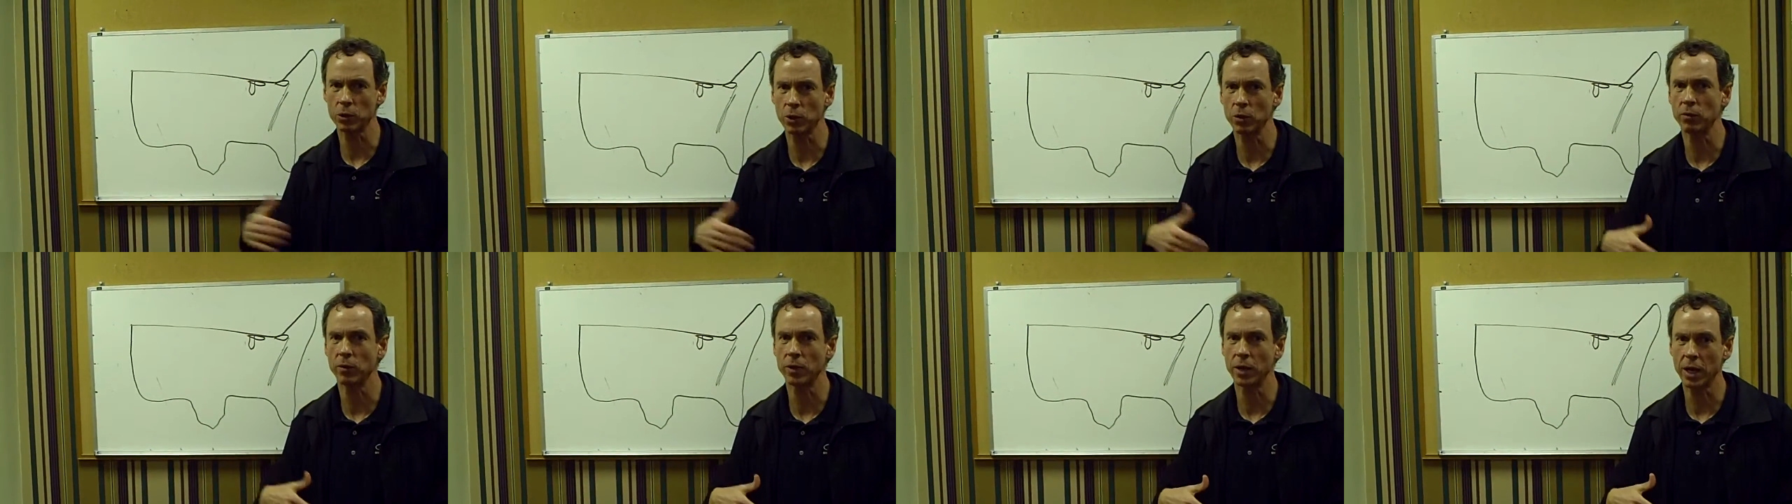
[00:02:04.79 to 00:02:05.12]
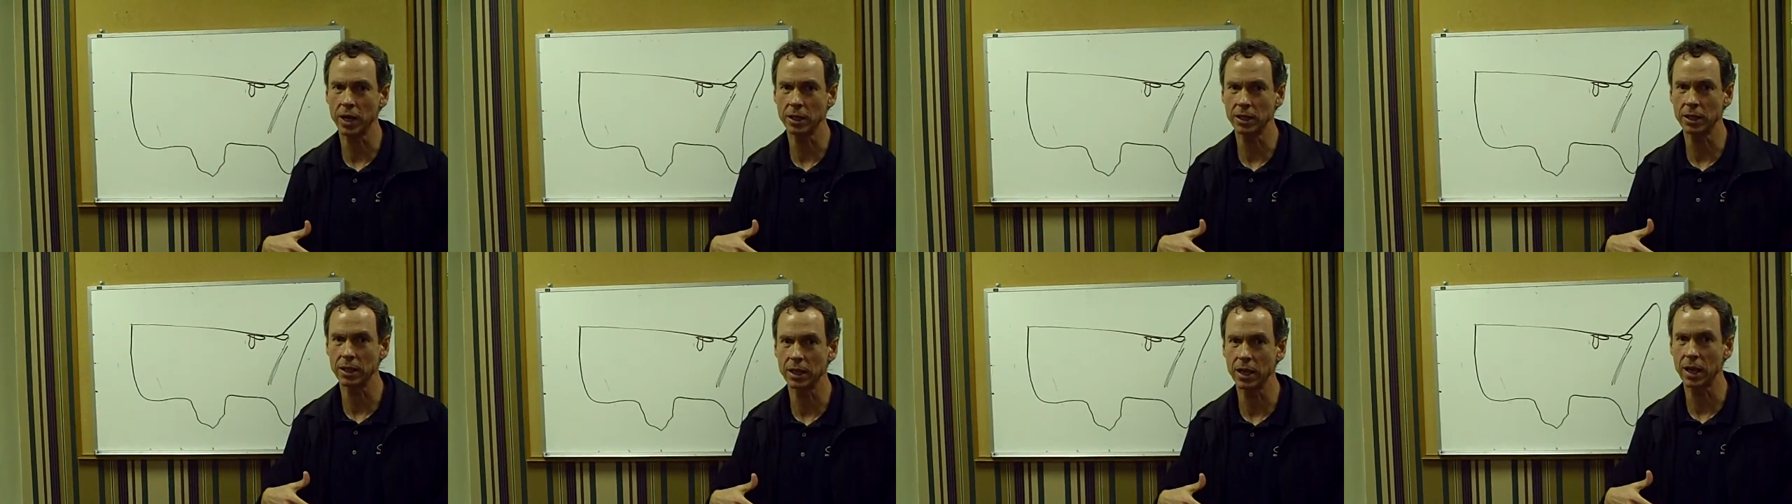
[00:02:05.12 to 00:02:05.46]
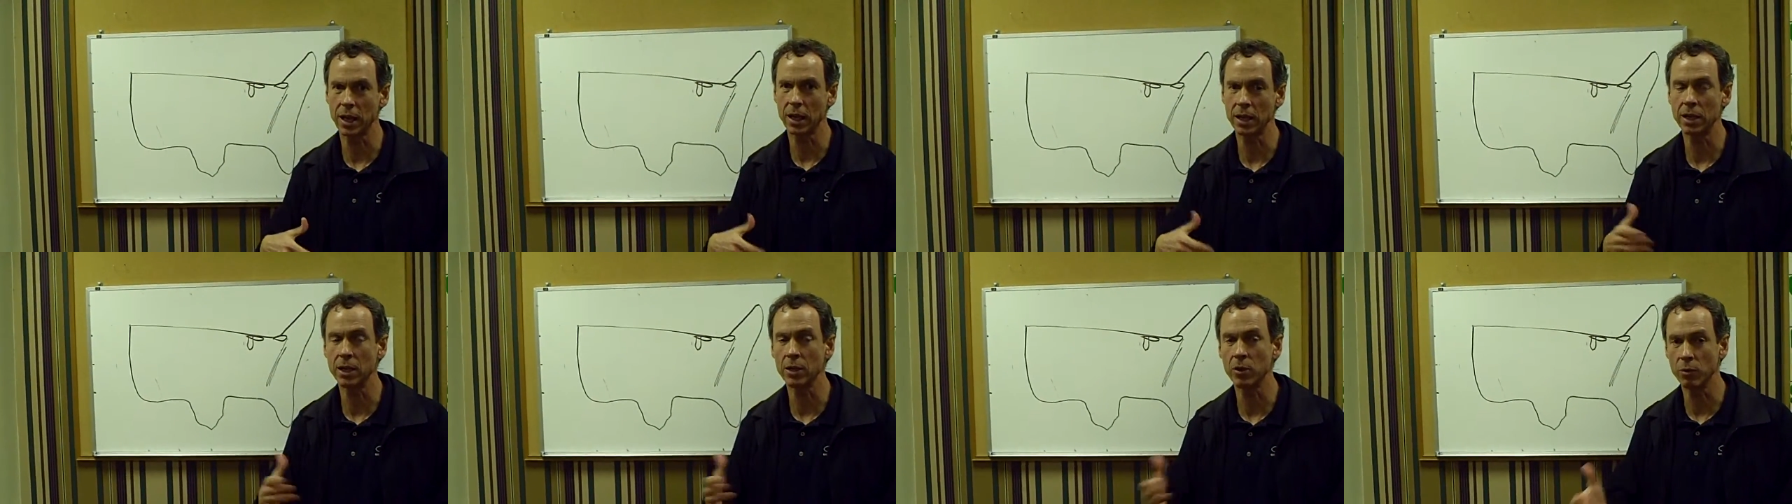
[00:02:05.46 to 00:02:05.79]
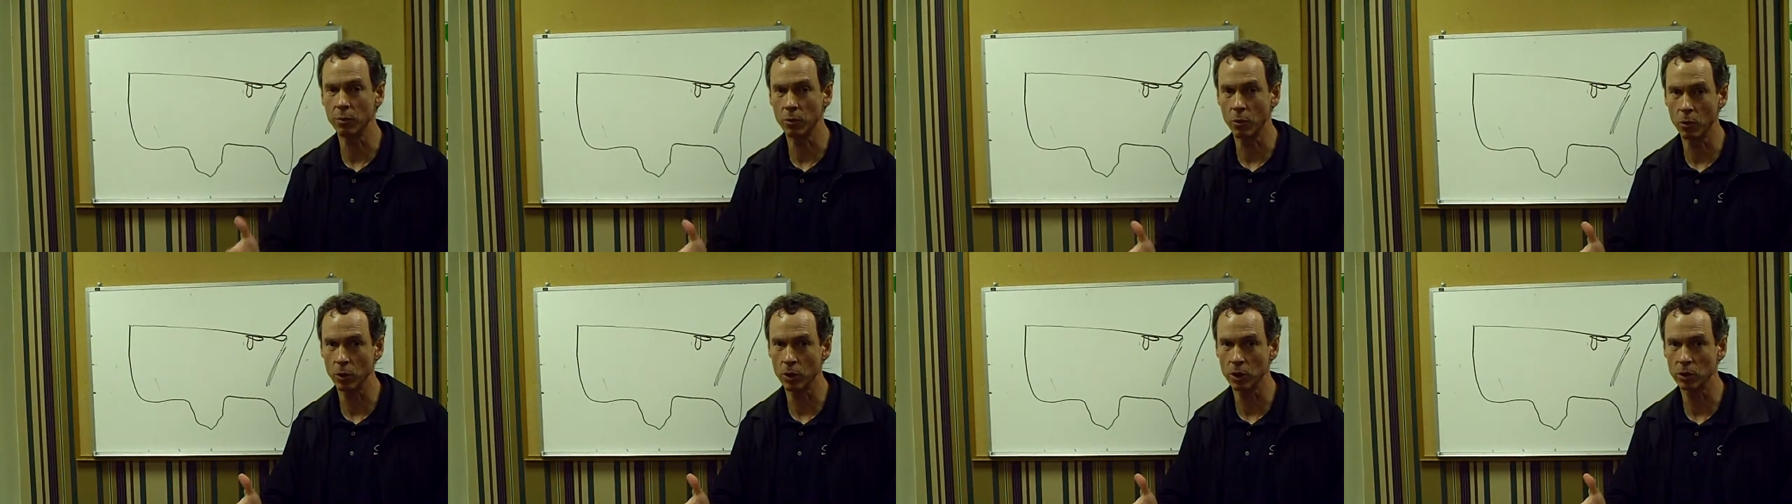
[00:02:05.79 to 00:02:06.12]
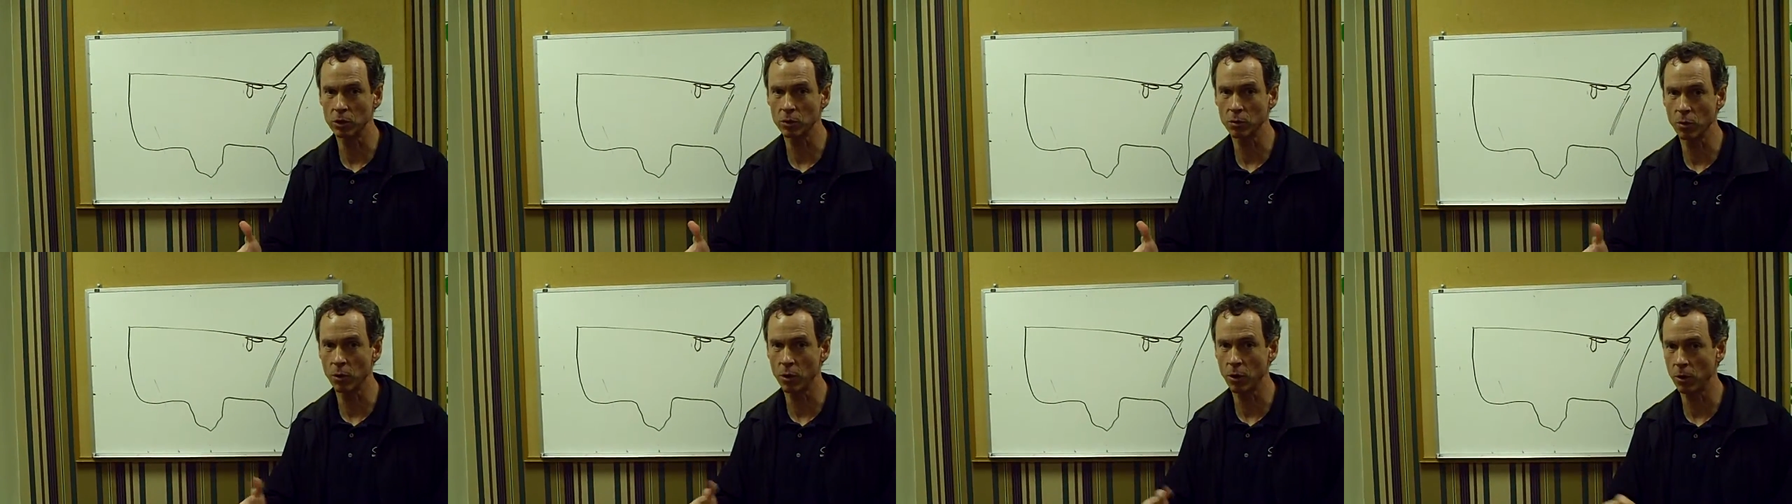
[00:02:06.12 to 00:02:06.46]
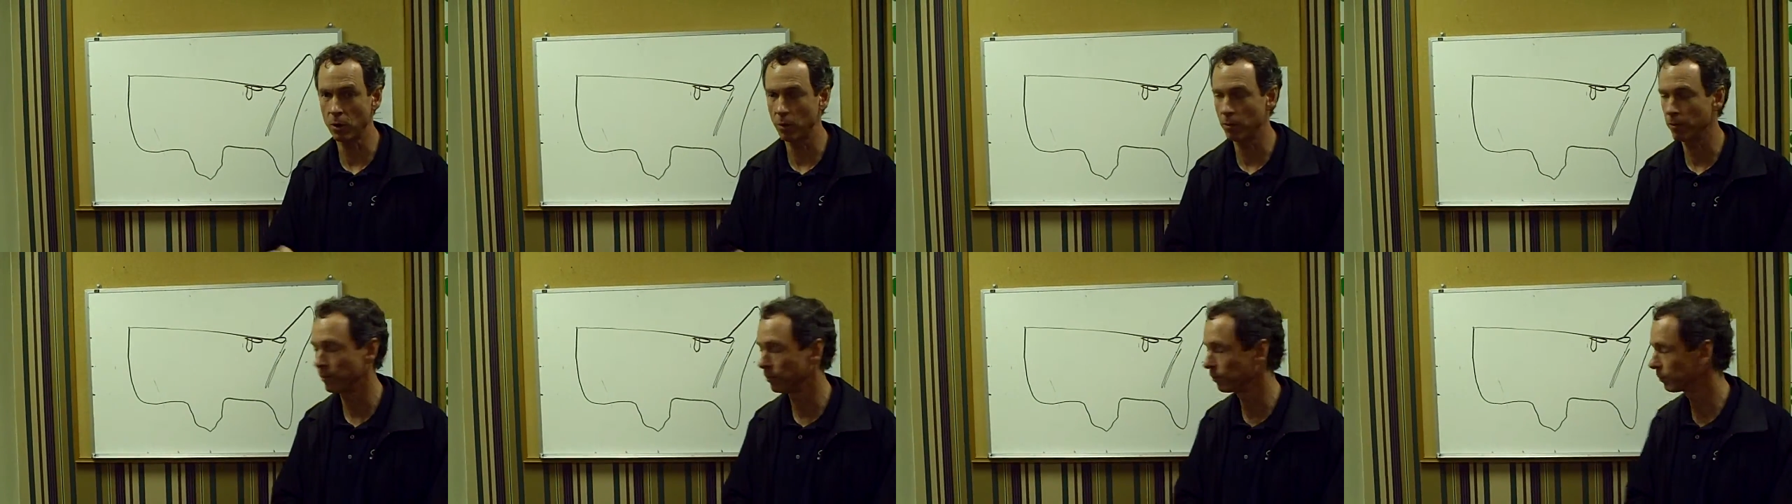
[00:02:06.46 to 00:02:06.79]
overnight tonight and in the morning tomorrow.